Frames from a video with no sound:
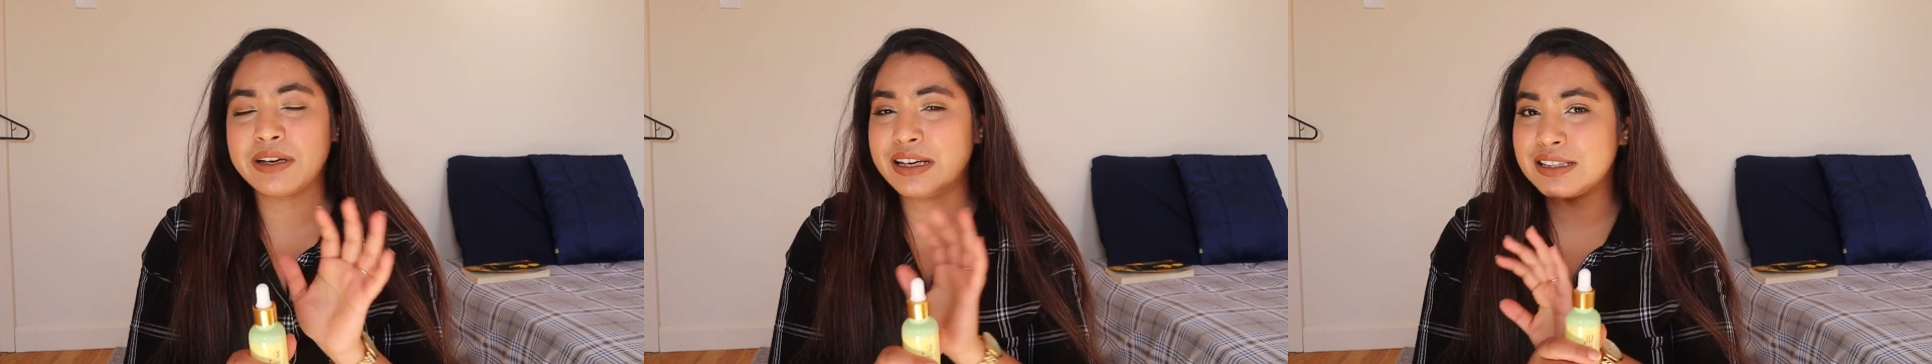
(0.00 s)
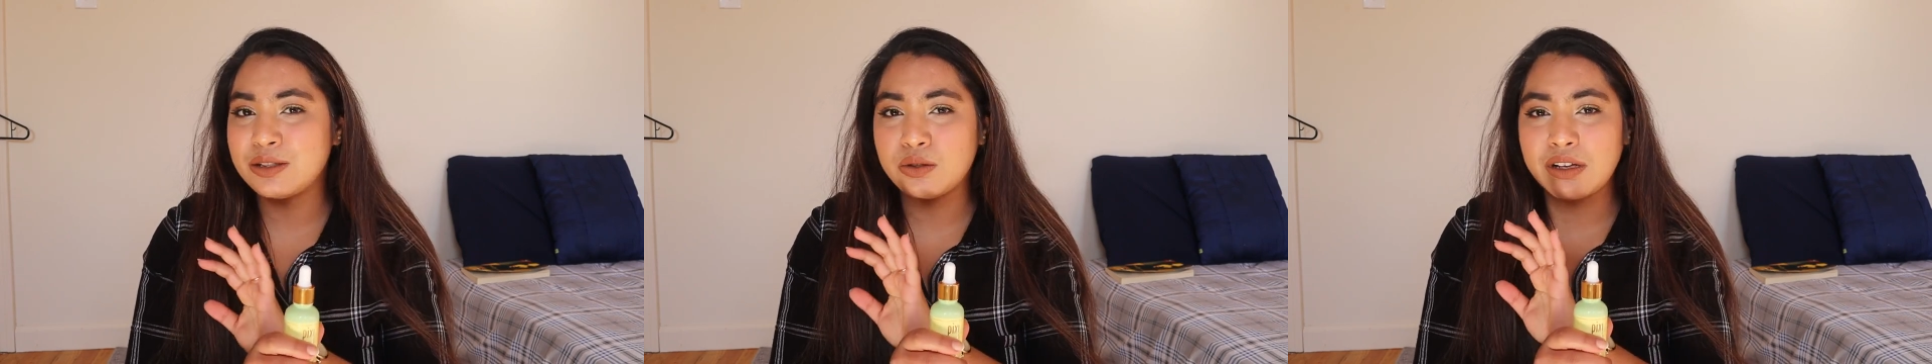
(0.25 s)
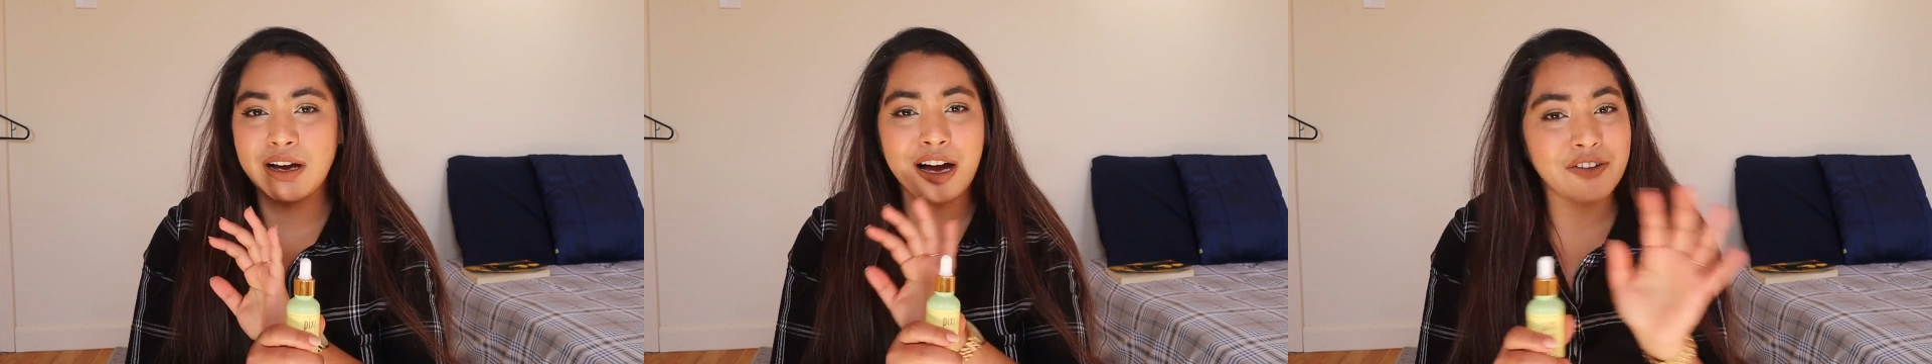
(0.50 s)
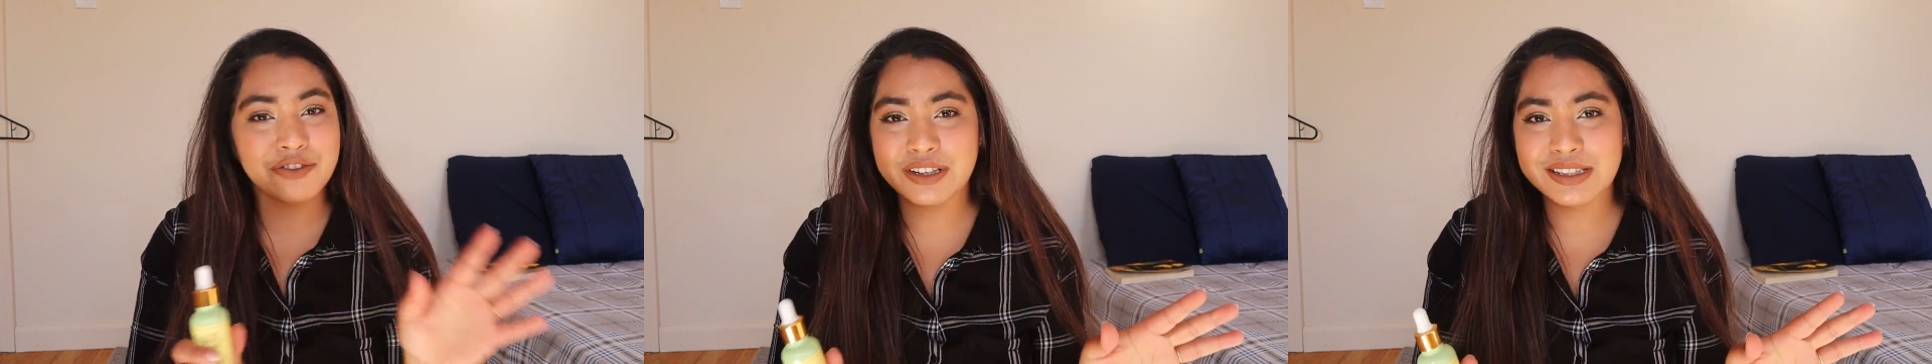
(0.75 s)
because
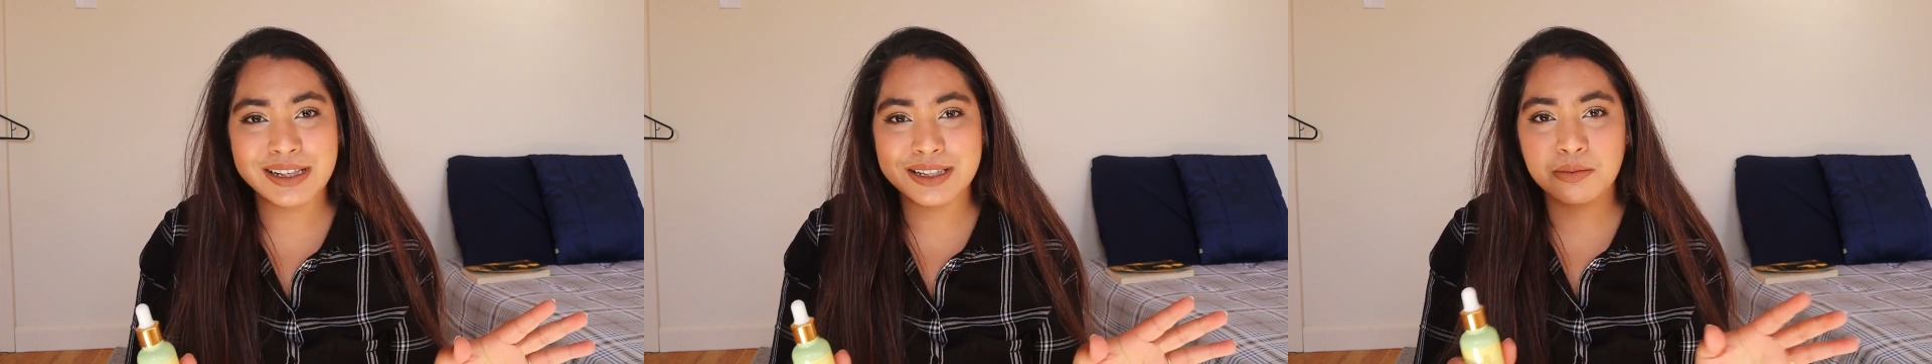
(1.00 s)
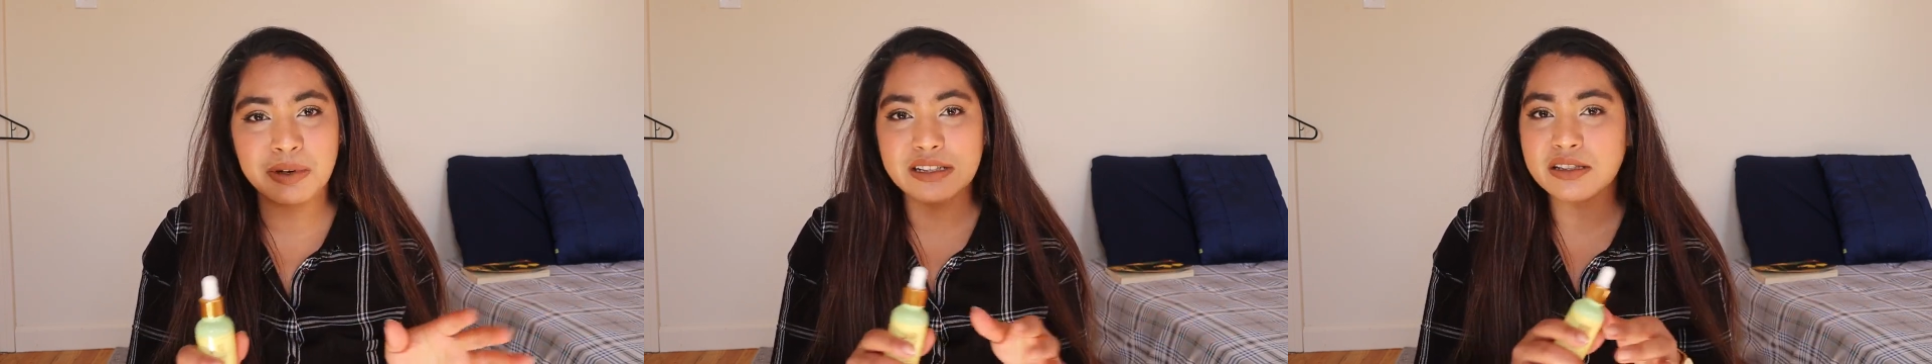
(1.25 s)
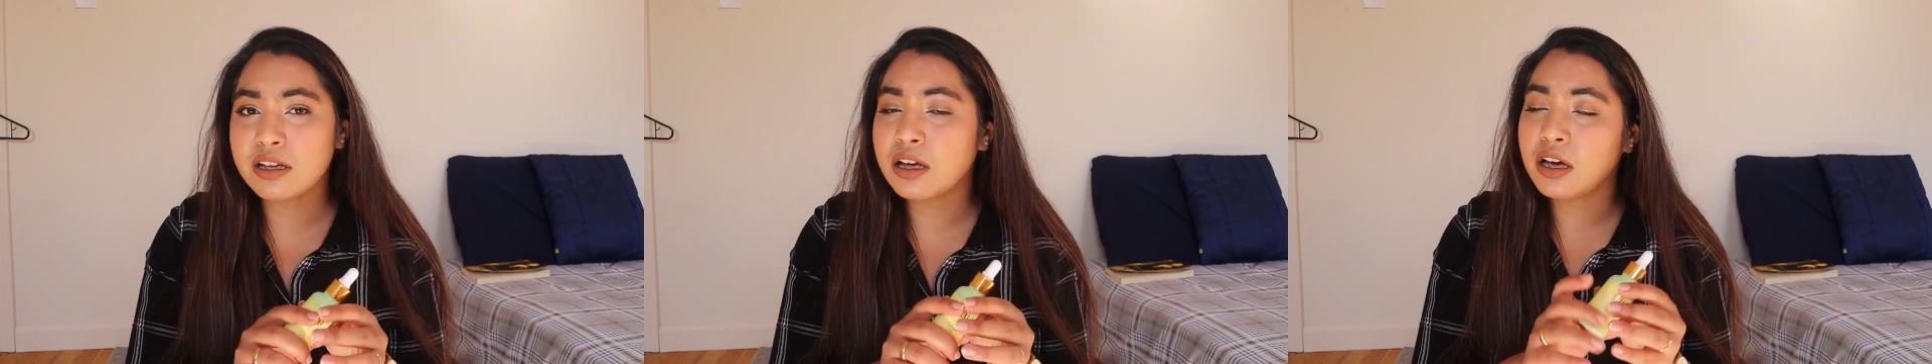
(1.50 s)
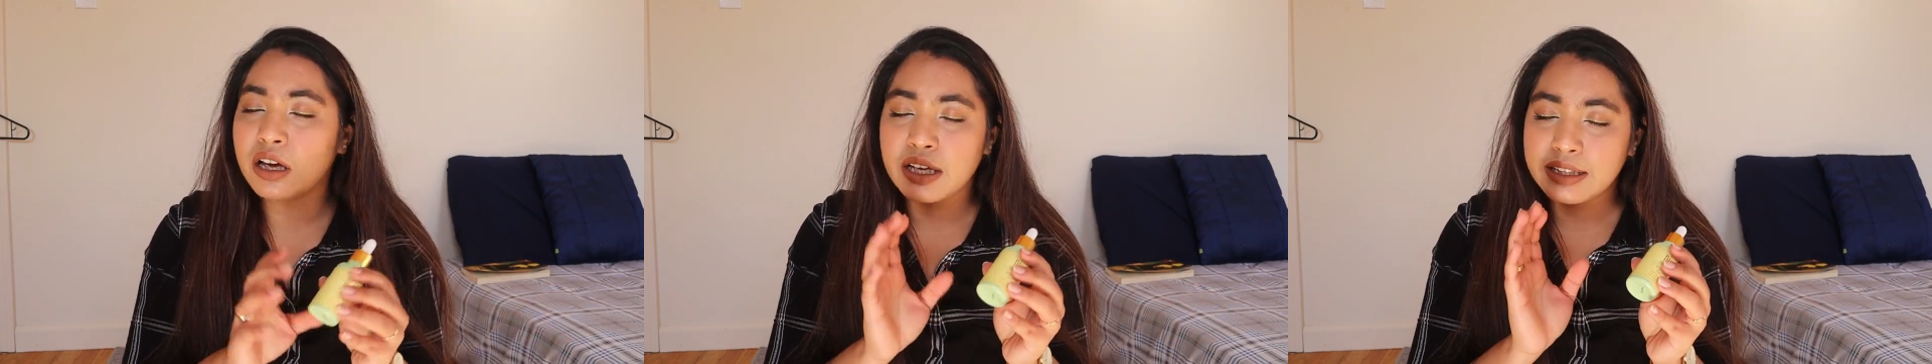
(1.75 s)
after 6 months
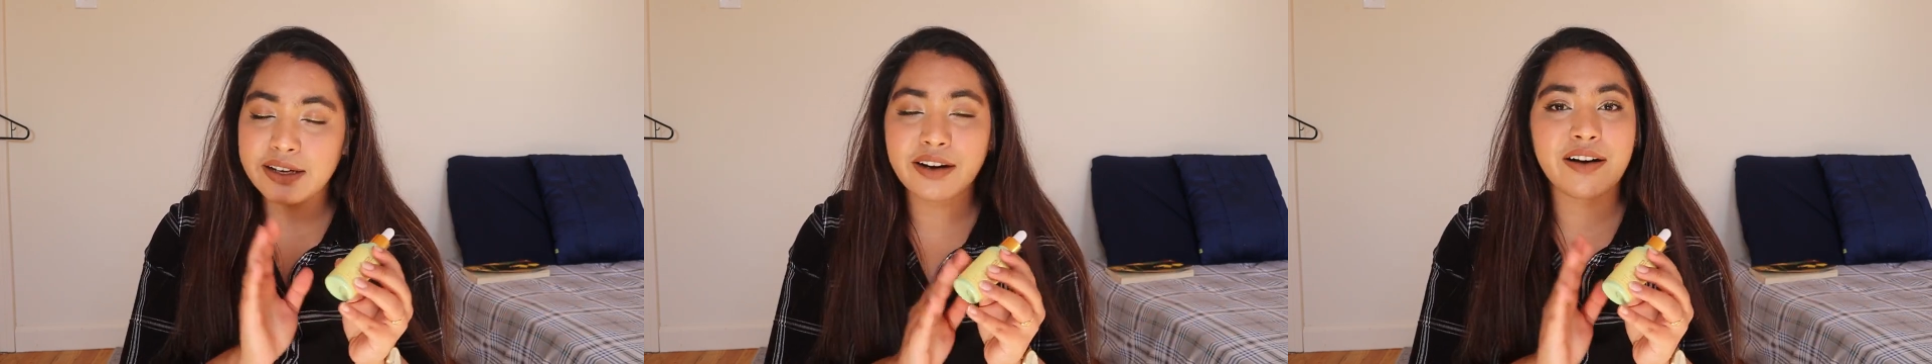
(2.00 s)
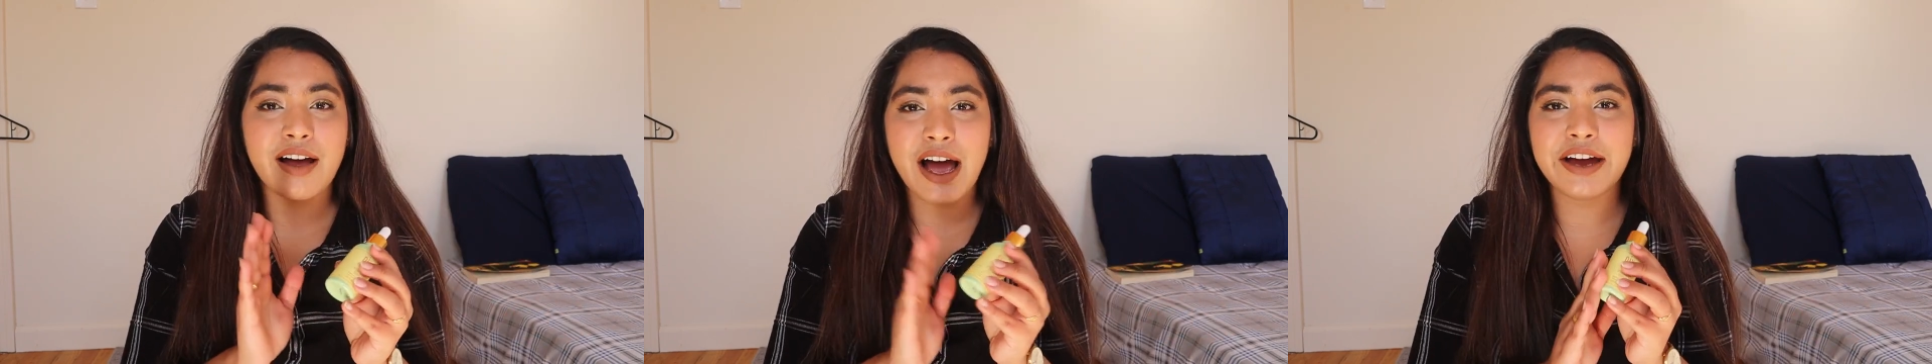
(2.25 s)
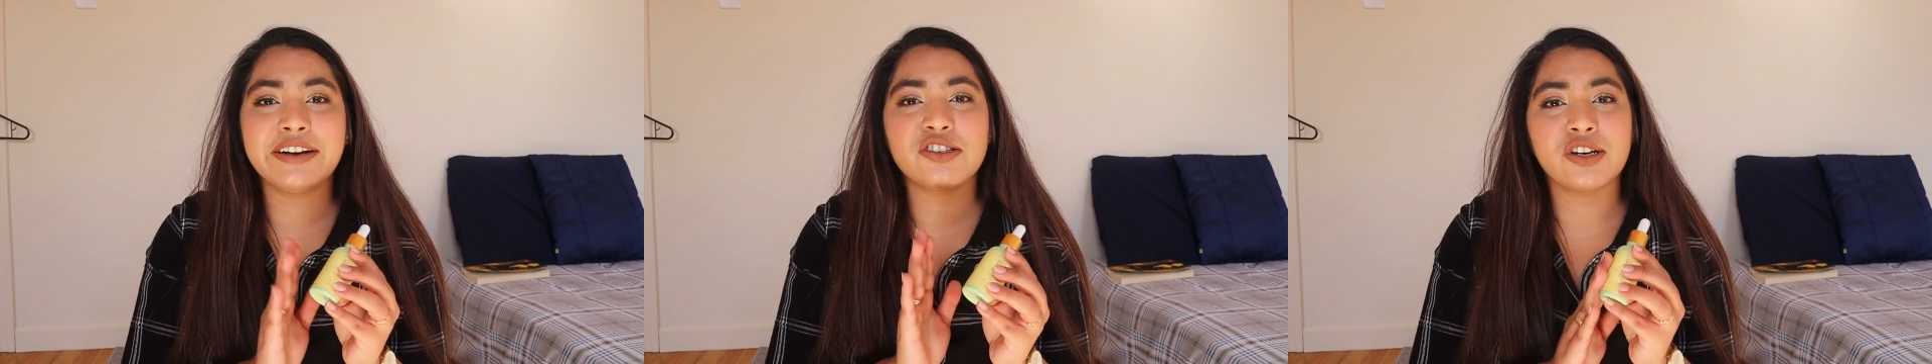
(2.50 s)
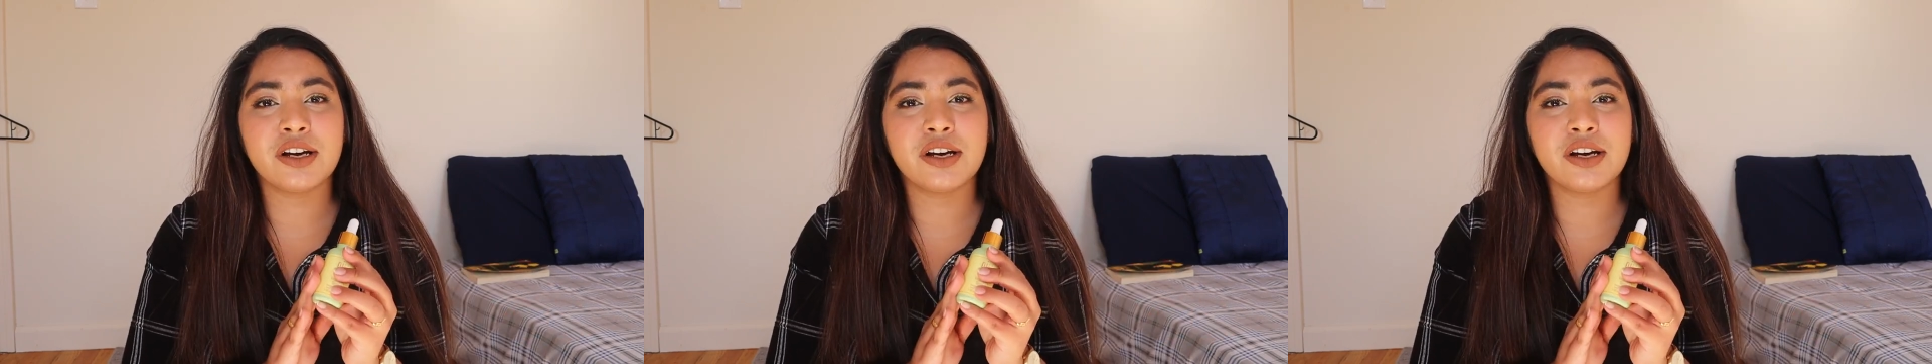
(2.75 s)
there are higher